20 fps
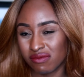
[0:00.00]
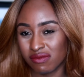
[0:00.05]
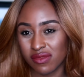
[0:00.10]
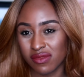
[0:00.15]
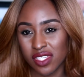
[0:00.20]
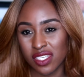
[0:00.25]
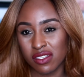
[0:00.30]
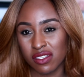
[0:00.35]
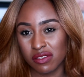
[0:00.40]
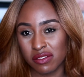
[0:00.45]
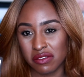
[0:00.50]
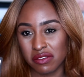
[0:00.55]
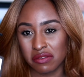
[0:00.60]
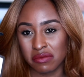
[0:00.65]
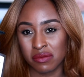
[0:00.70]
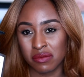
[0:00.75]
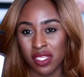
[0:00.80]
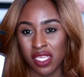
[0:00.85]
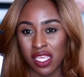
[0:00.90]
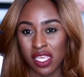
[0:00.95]
I don't know.
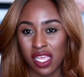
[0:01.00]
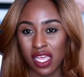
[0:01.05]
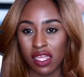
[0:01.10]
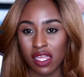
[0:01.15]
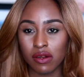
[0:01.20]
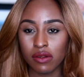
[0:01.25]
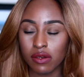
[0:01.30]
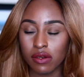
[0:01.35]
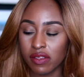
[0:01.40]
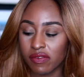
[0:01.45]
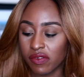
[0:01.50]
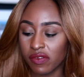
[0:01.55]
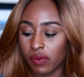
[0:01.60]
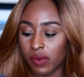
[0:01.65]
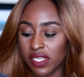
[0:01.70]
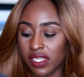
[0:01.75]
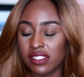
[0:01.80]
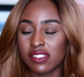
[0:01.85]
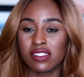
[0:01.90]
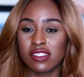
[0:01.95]
I don't know if it
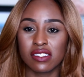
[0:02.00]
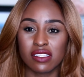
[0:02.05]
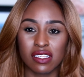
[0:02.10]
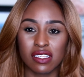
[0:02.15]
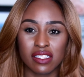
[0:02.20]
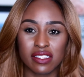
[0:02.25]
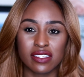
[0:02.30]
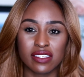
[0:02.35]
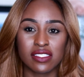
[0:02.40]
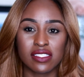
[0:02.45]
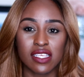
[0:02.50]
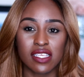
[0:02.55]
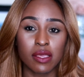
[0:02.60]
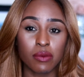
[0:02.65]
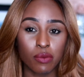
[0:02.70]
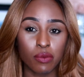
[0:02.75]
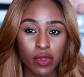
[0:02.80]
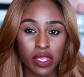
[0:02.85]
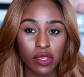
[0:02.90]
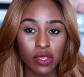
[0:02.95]
works in the
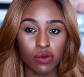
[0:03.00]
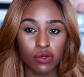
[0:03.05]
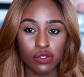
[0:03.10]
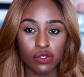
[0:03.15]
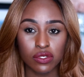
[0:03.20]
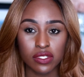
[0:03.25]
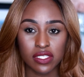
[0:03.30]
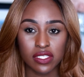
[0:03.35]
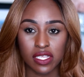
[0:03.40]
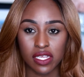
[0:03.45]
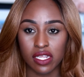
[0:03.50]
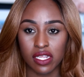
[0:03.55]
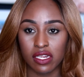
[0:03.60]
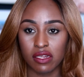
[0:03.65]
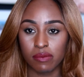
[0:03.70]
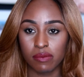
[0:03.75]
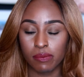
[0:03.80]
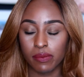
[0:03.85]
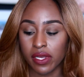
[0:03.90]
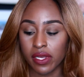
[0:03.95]
same way on your
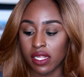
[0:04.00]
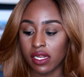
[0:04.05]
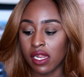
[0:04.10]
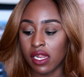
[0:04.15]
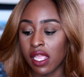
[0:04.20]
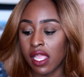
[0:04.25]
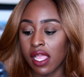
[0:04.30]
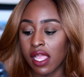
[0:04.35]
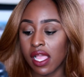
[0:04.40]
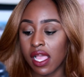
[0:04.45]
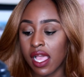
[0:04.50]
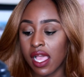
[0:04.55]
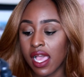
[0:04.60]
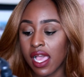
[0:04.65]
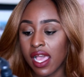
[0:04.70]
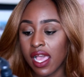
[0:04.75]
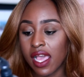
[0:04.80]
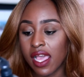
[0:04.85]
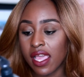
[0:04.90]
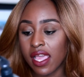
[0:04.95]
skin, but
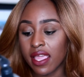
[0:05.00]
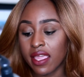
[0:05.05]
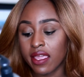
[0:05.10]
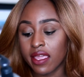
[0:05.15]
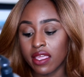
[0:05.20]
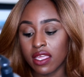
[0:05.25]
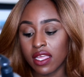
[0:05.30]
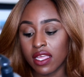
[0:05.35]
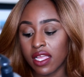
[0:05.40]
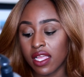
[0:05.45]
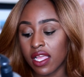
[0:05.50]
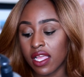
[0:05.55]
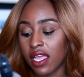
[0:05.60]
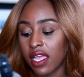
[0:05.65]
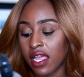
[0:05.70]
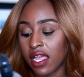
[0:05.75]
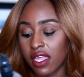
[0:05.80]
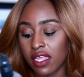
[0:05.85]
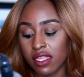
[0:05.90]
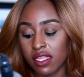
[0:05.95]
I
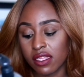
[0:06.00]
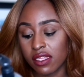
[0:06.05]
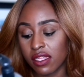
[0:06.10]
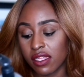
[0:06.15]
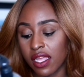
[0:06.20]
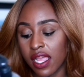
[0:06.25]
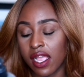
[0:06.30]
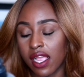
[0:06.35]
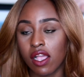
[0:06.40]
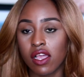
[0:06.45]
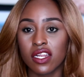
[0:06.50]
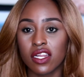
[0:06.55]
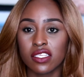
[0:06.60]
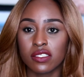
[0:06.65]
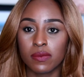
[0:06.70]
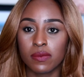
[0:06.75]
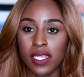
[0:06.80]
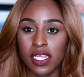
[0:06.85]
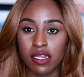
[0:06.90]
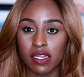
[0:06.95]
I can't
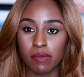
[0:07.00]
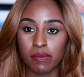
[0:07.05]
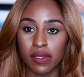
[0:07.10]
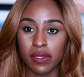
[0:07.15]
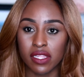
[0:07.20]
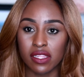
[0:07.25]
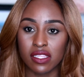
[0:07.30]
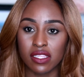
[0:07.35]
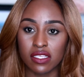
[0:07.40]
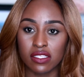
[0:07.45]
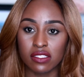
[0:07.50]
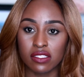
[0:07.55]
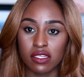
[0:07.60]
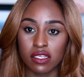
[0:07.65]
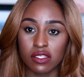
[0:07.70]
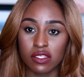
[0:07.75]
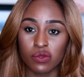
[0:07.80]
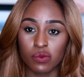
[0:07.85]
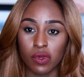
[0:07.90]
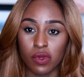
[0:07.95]
explain it, but this
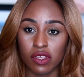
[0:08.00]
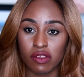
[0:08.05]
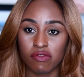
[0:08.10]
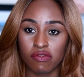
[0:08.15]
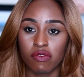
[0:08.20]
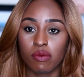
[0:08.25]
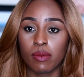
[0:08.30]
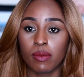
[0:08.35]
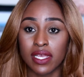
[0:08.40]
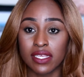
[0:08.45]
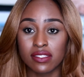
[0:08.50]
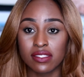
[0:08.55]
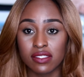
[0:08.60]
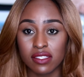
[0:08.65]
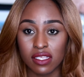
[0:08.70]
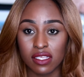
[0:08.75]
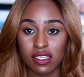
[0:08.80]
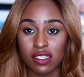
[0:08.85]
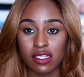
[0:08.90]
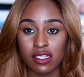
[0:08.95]
does work for my
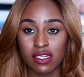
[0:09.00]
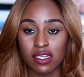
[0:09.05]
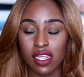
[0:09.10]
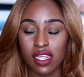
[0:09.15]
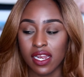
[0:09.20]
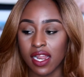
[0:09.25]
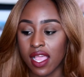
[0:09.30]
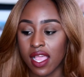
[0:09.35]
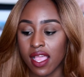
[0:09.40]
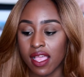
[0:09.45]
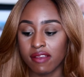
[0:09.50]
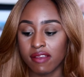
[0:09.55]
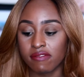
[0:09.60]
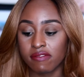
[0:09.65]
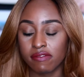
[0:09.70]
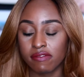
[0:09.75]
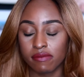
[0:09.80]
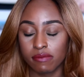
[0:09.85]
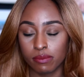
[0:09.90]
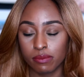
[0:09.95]
skin and I
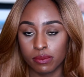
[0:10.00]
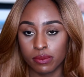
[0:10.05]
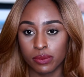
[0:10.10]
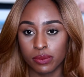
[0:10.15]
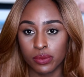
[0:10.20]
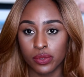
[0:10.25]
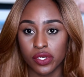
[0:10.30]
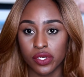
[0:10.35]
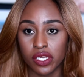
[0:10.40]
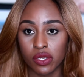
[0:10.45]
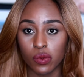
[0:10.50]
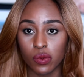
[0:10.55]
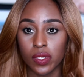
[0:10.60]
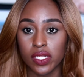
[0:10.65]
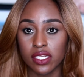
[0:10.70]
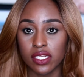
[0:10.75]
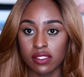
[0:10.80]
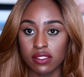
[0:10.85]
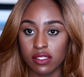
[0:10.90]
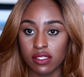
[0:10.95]
have pretty
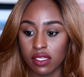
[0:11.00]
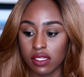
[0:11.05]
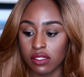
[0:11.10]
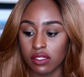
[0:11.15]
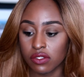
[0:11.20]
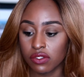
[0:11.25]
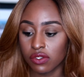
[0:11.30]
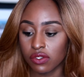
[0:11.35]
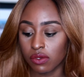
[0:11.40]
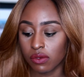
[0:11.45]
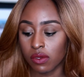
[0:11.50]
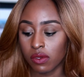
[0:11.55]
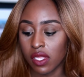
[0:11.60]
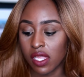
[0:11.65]
oily skin, so